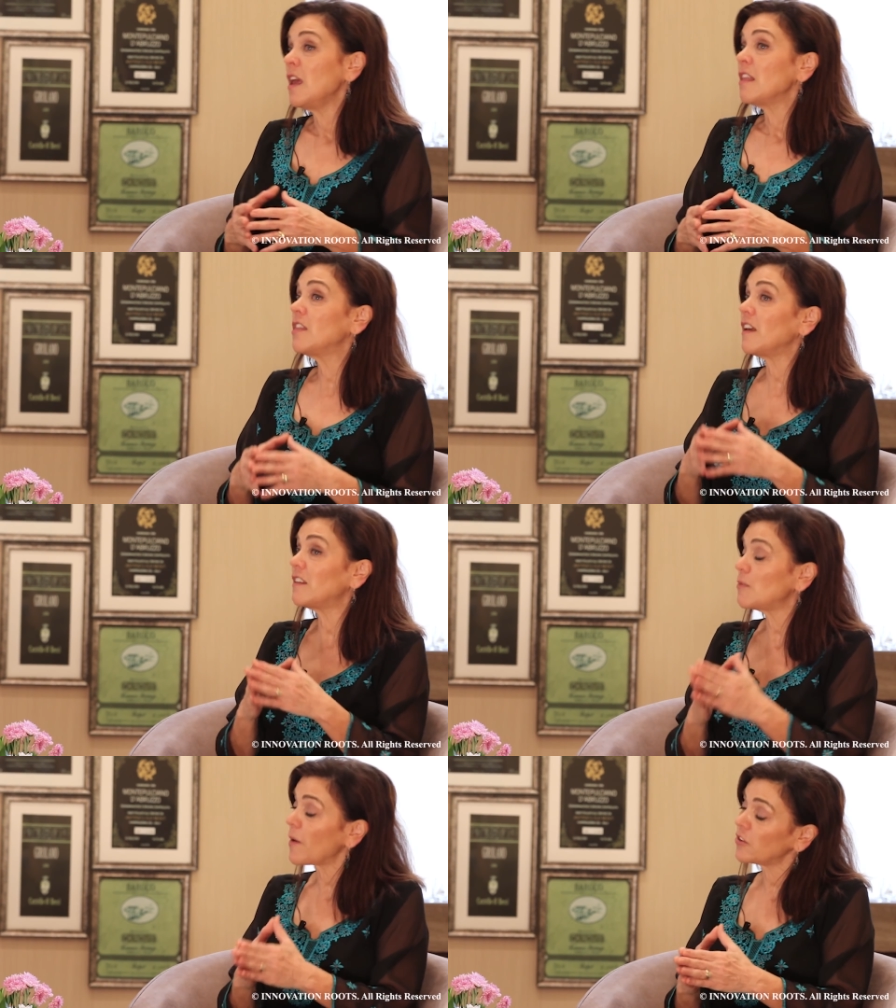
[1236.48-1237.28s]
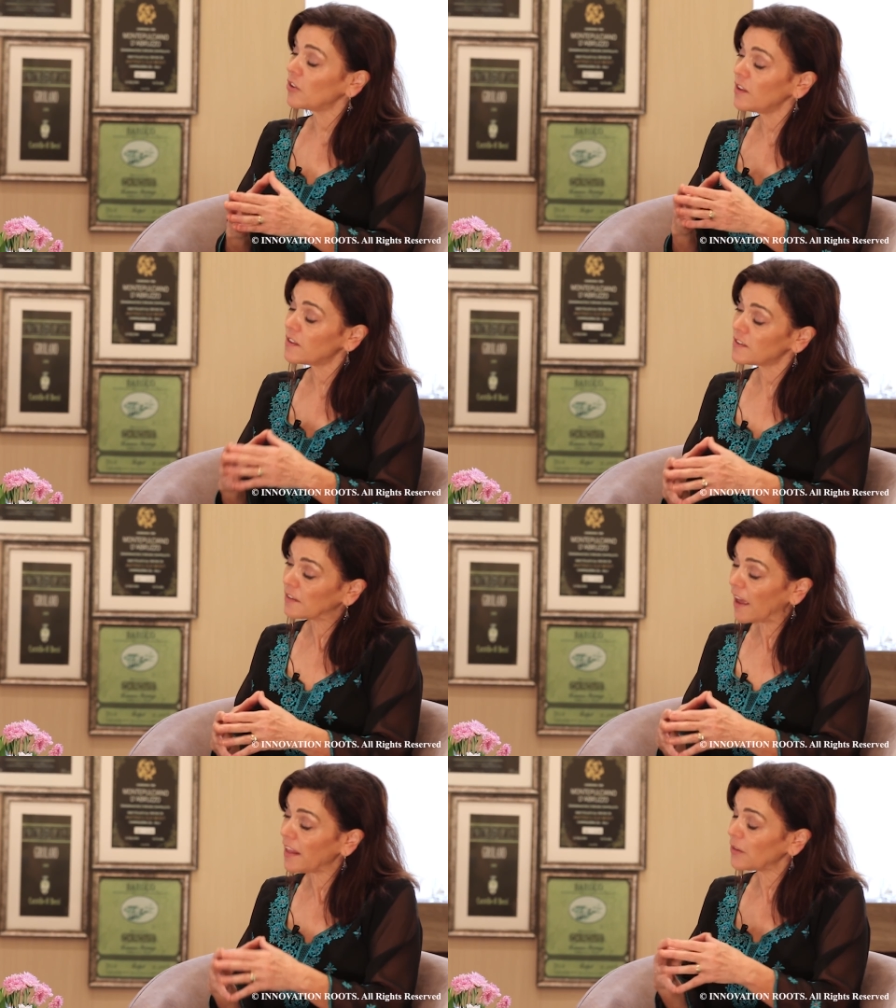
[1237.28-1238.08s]
especially the
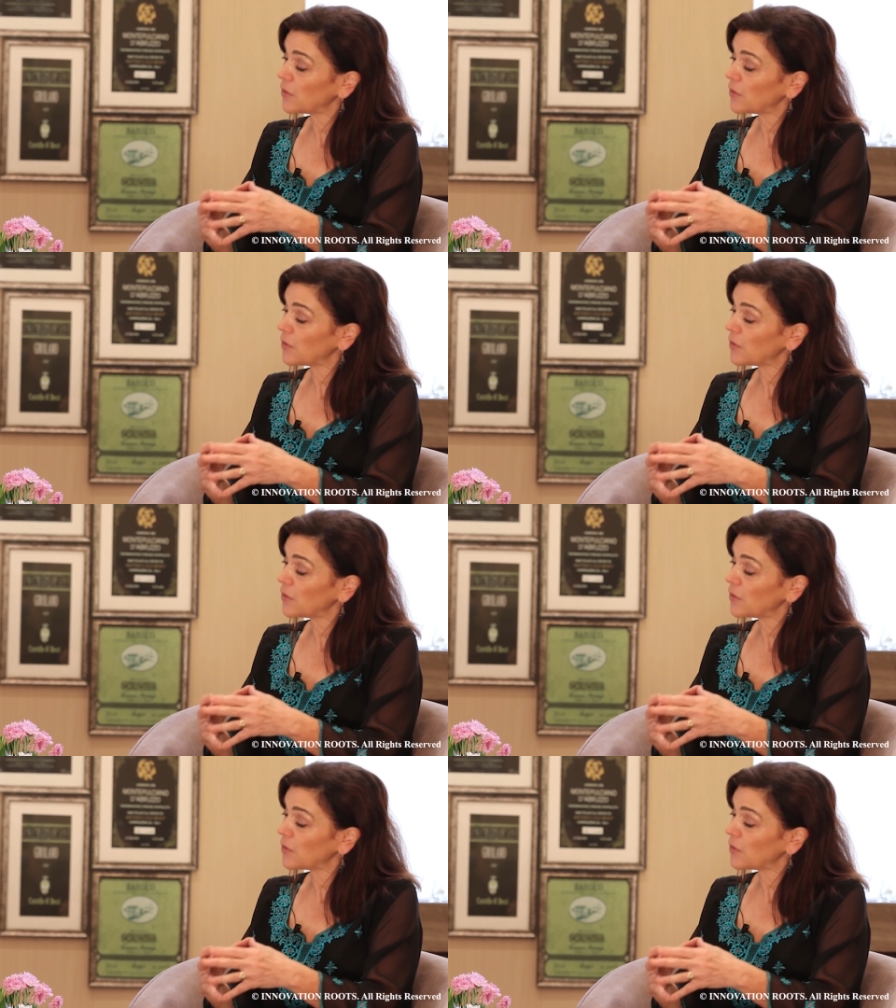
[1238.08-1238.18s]
style of